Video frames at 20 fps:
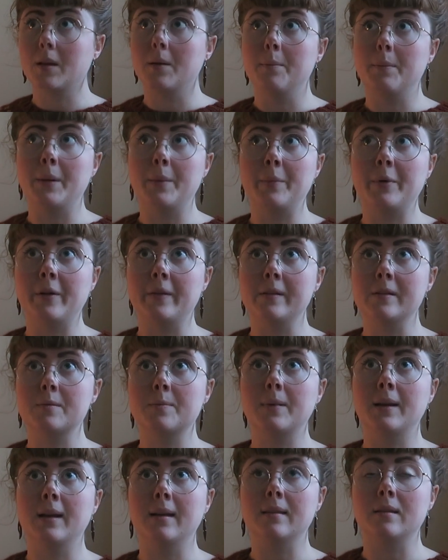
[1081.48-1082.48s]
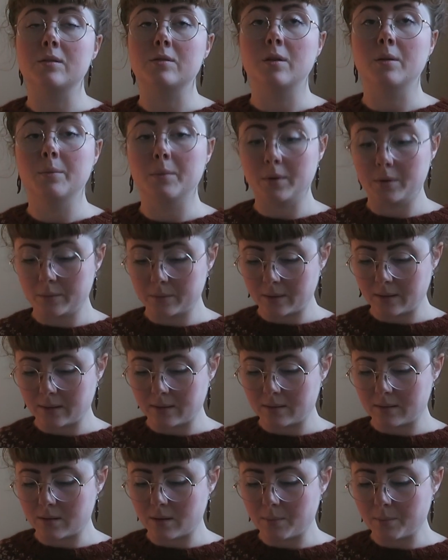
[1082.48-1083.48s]
brothers played the trombone and
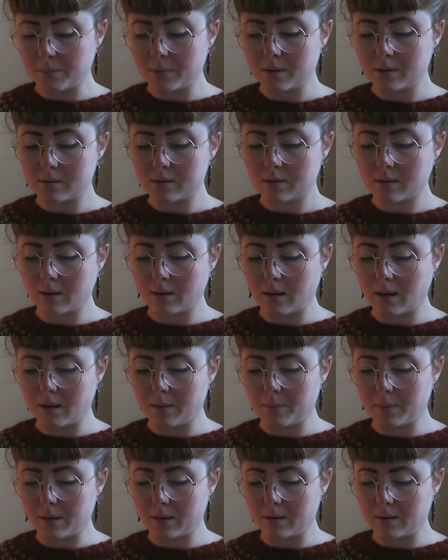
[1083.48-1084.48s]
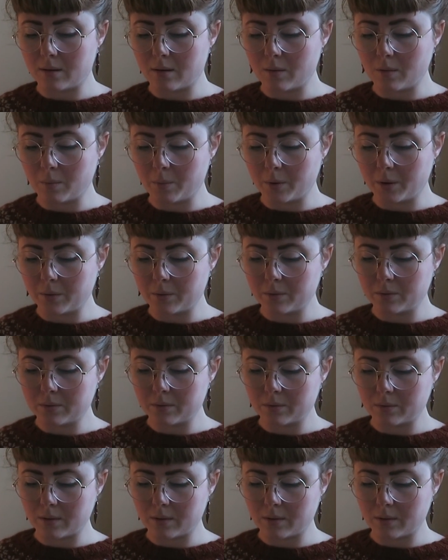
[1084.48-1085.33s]
the trumpet, and I played the oboe,